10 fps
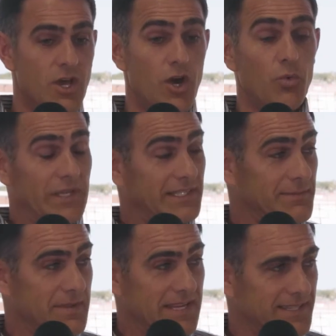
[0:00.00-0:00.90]
a
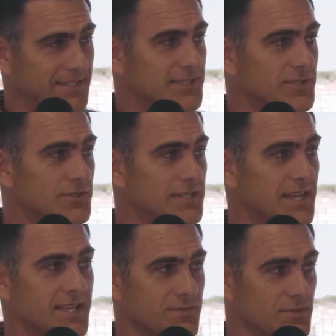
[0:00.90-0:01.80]
weekly meeting on
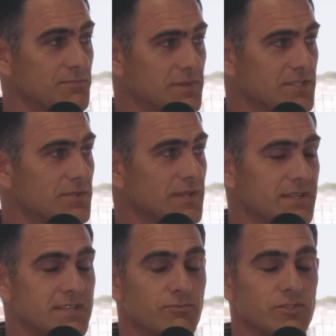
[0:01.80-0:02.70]
Tuesdays, which you've been to now
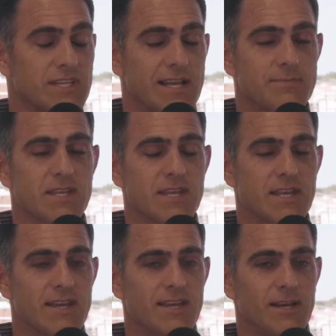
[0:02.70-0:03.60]
several times.
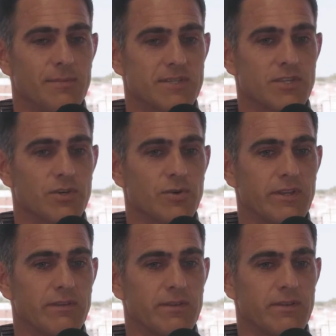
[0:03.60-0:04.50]
And so
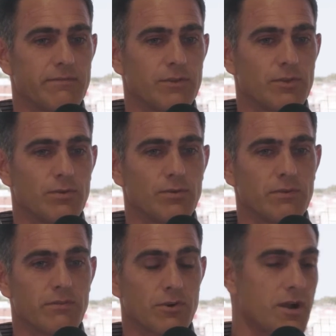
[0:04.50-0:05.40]
if
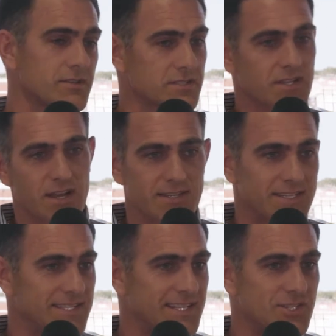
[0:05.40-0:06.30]
your ox is caught in a
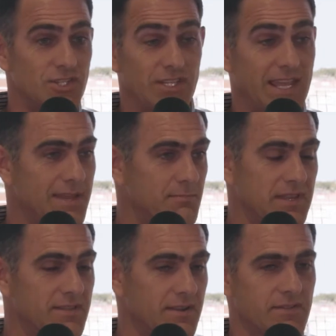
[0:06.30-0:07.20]
ditch and you can't
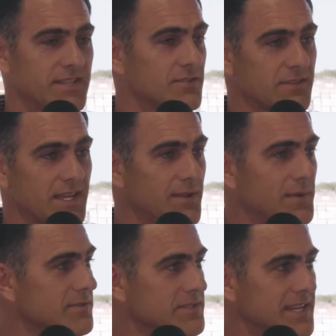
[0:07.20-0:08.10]
be there, that's okay.
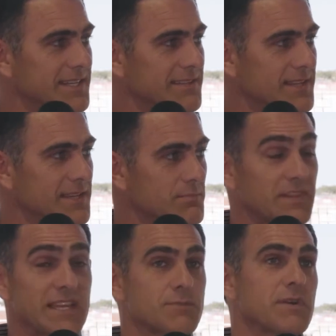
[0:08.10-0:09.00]
We don't say anything. But
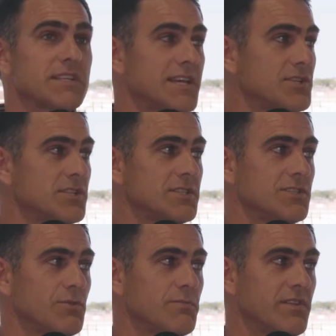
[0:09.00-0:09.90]
the expectation is
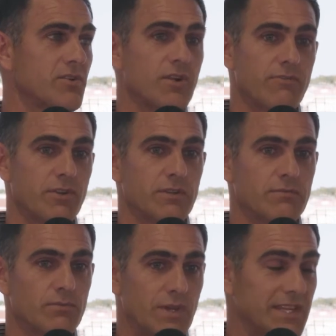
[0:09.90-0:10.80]
you would be there every
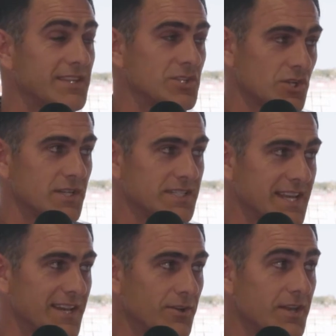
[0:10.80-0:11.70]
week that you're in
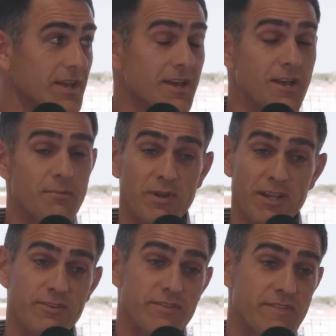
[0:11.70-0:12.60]
town. But
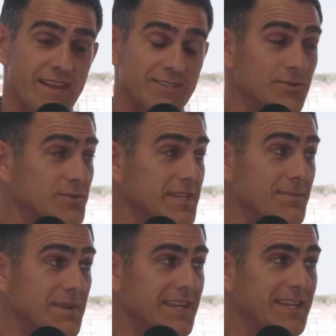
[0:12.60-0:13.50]
other than that Tuesday
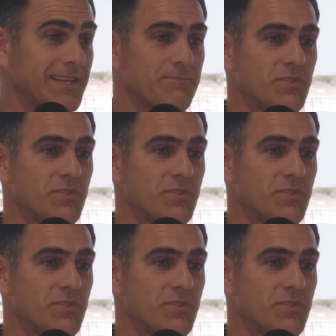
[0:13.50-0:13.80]
meeting,